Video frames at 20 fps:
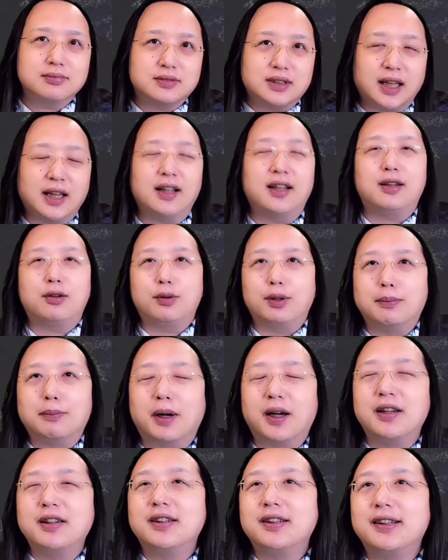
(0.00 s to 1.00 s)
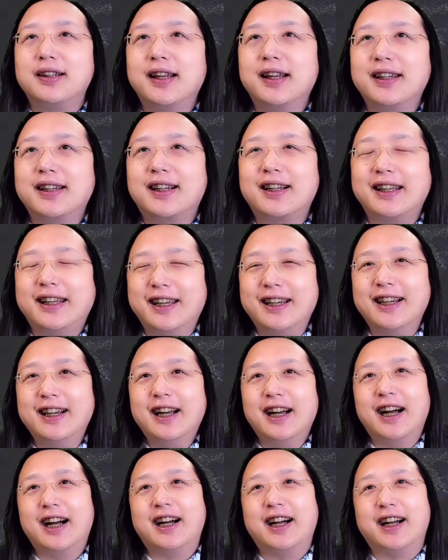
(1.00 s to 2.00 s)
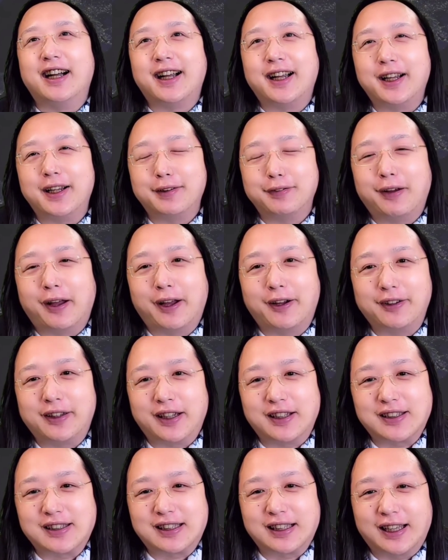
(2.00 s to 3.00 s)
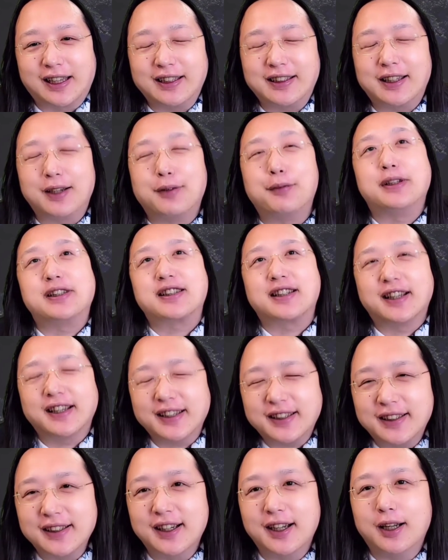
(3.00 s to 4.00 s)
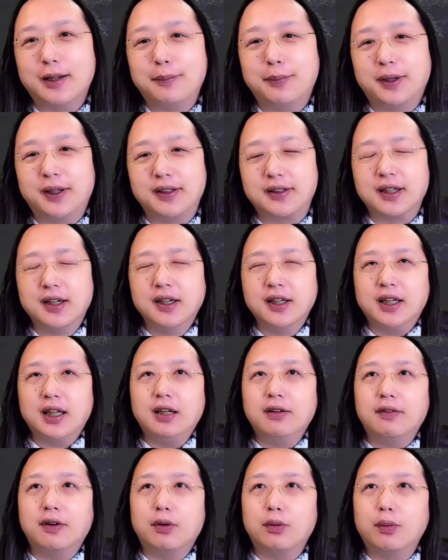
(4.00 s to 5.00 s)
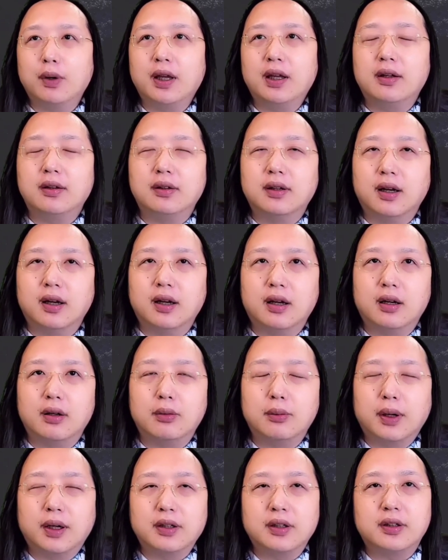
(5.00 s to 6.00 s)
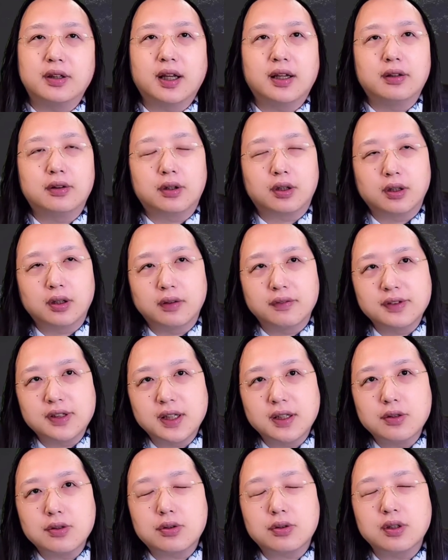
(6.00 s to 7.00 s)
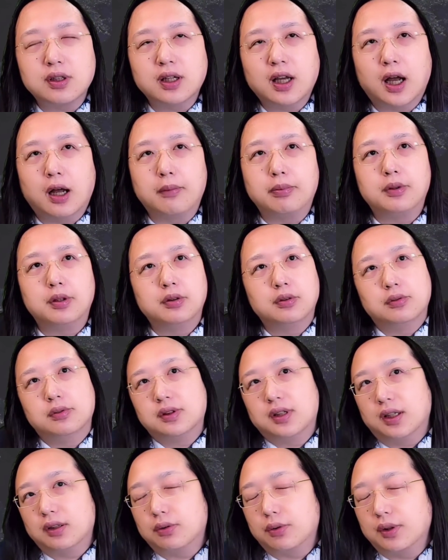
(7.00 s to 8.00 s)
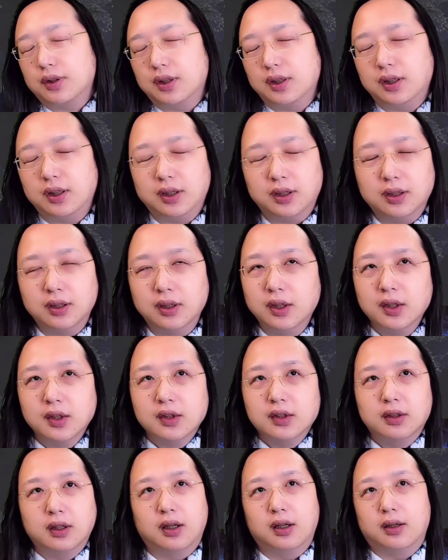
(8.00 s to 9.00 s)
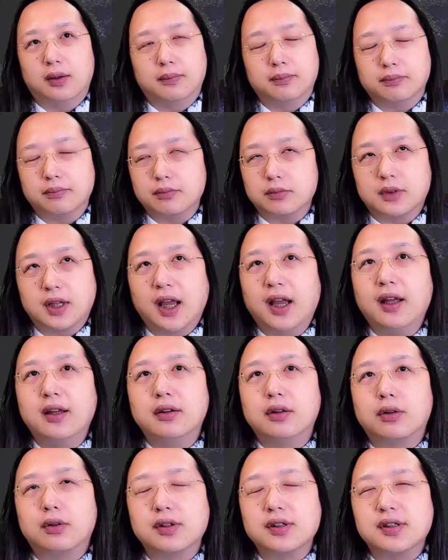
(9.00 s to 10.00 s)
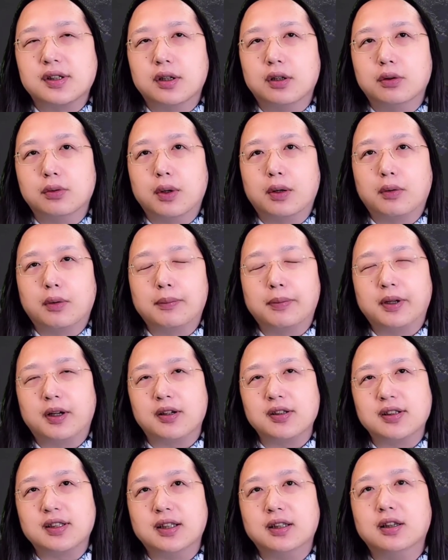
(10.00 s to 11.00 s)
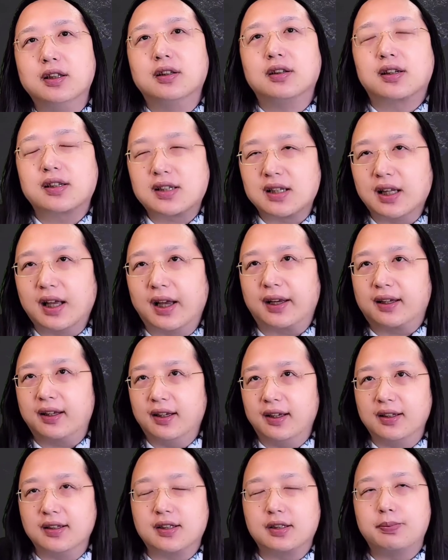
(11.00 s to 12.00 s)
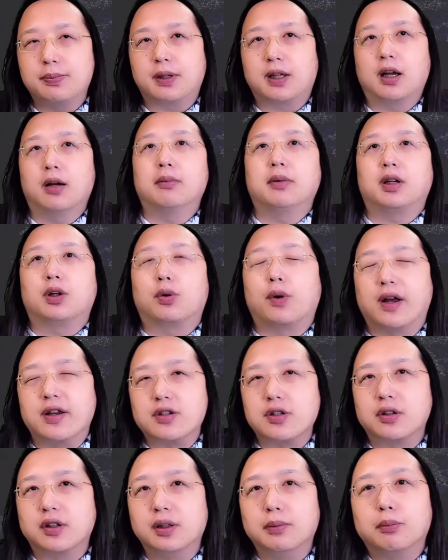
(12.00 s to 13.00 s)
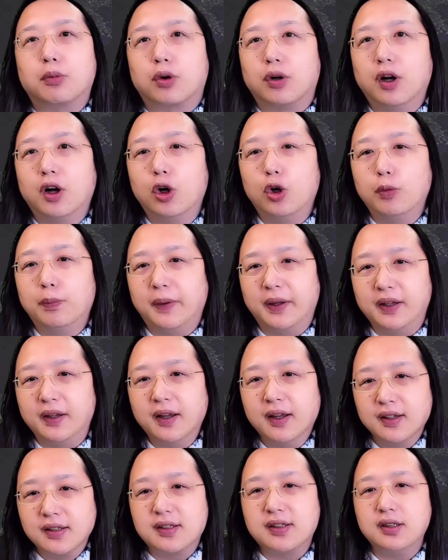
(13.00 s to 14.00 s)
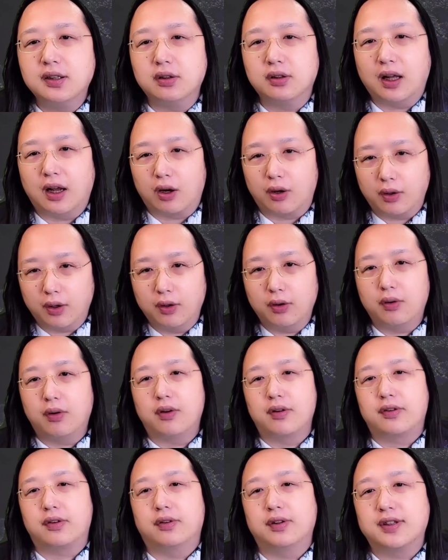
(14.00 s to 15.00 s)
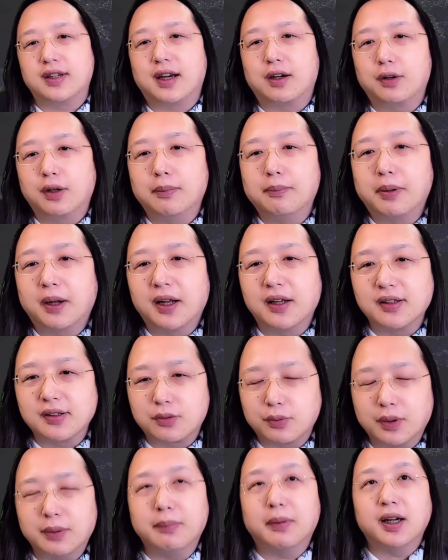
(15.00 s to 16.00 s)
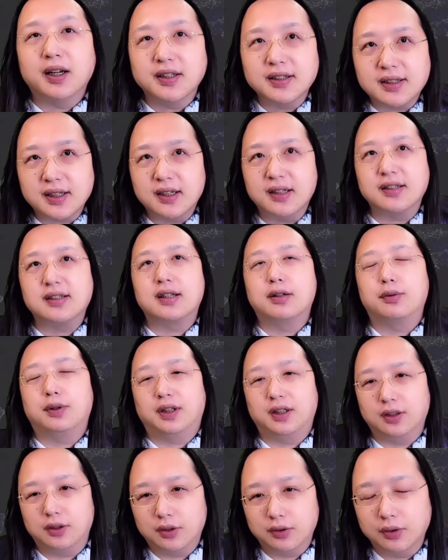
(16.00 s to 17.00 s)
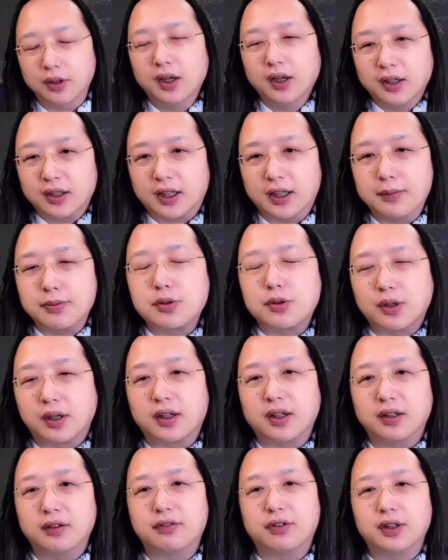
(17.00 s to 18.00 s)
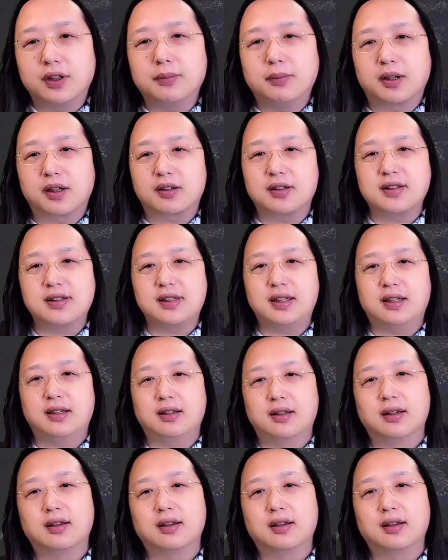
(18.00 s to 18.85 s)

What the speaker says: daily reminder lately of how that was like. But even when around the 10th turn of century up to, say, 2010 or so, when PRC looks like it's becoming gradually more open, still our own authoritarian past reminds us that we need to keep struggling for democracy.